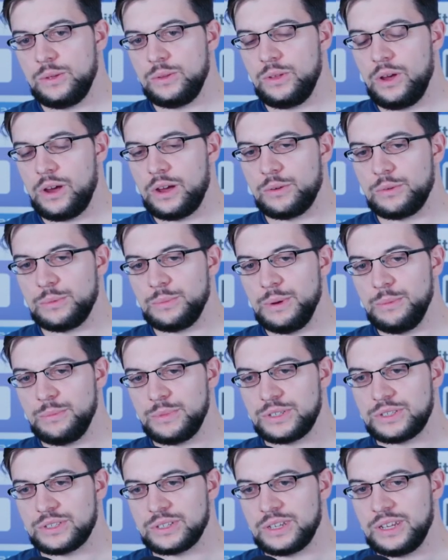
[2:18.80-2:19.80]
I
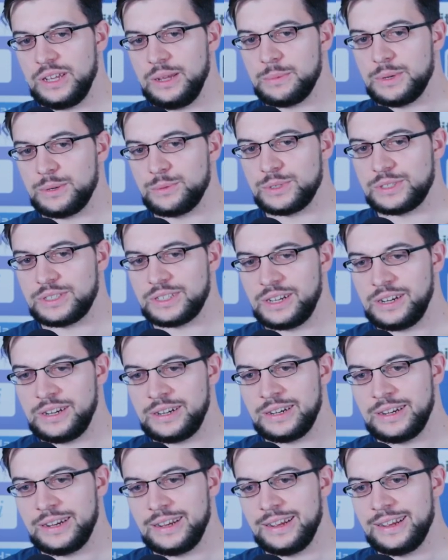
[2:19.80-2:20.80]
remember the game. I was
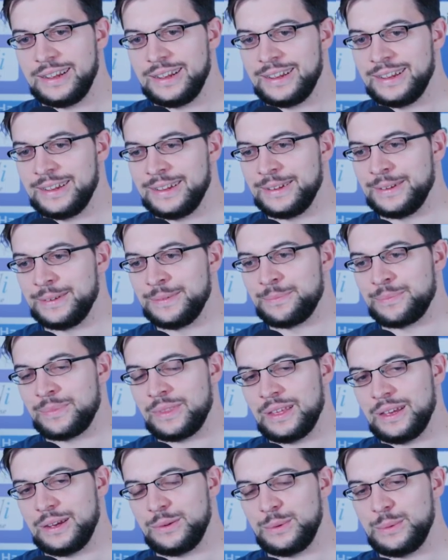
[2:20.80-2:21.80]
there.
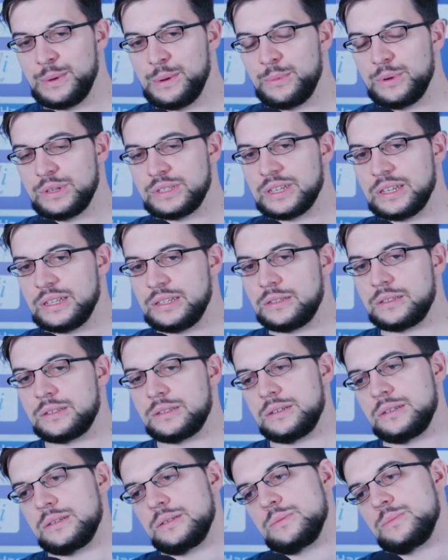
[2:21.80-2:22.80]
Um, I remember
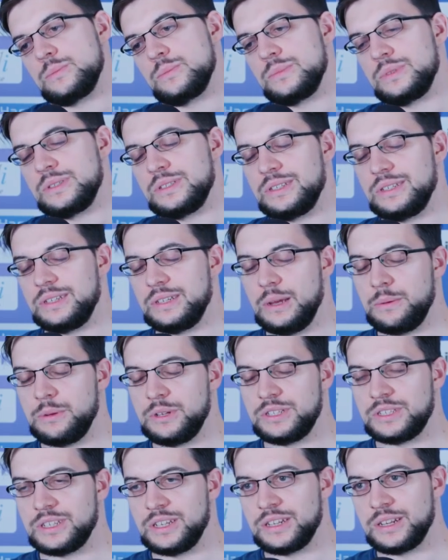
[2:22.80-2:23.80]
that. Um, I
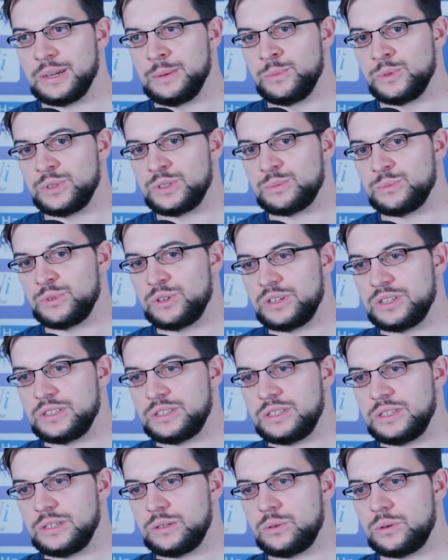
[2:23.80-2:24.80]
mean, the end game was more a
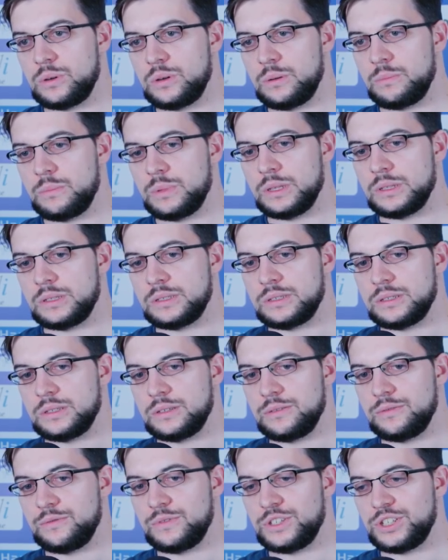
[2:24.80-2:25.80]
sequel, but
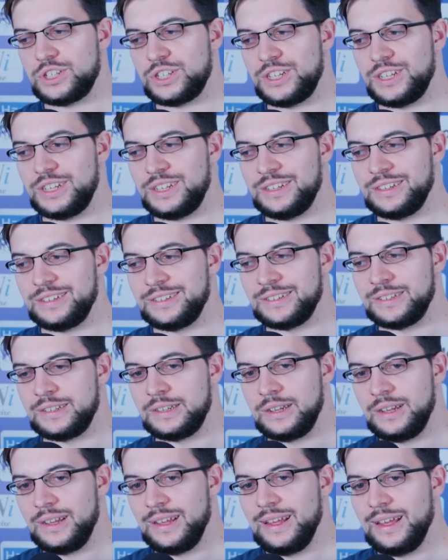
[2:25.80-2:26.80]
uh, uh,
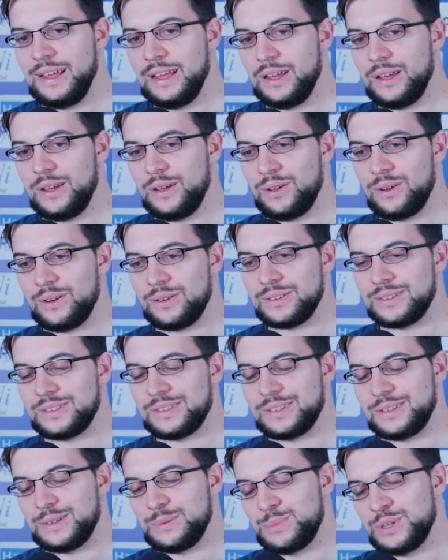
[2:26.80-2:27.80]

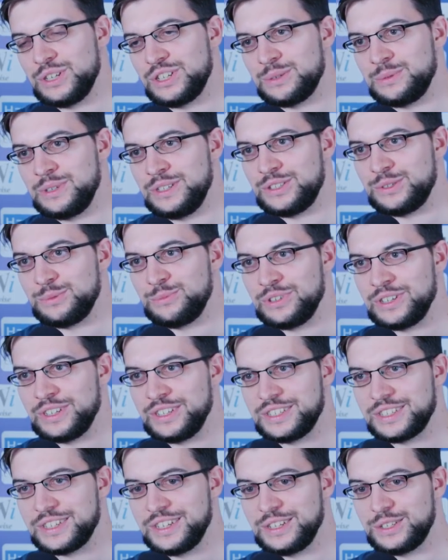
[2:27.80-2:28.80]
allowed Benjamin to bring
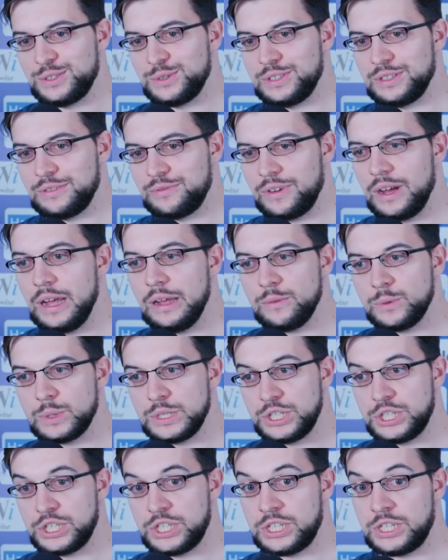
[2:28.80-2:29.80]
his king to d5,
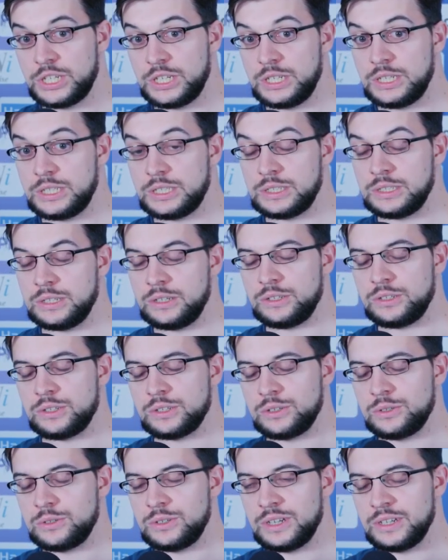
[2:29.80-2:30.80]
which is not
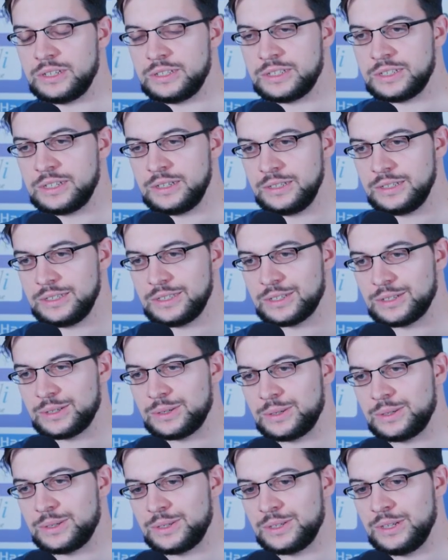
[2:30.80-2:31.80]
a good idea.
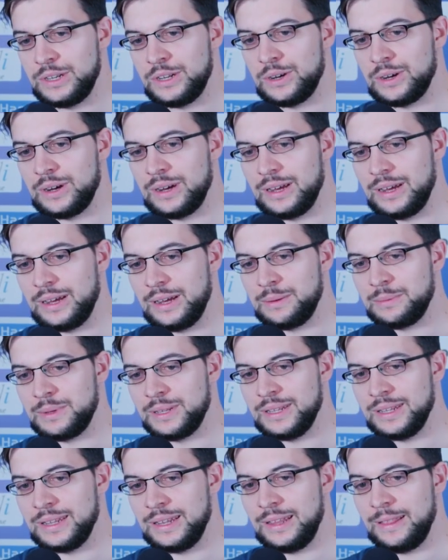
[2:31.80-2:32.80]
So, you know, I
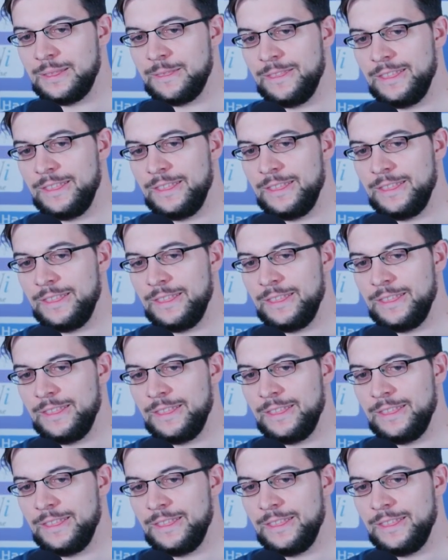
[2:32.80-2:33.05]
mean,